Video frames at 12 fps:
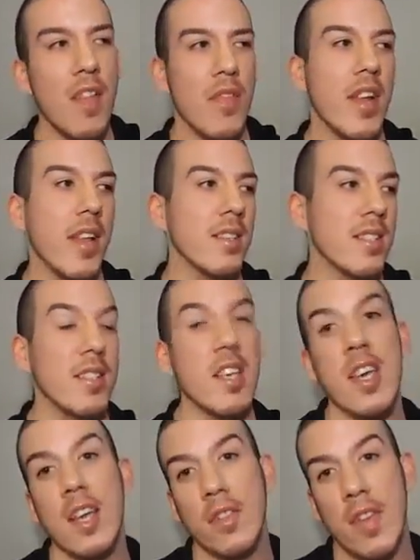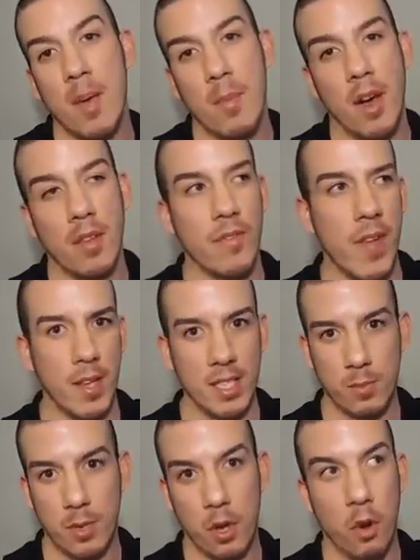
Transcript: than seeing them on Facebook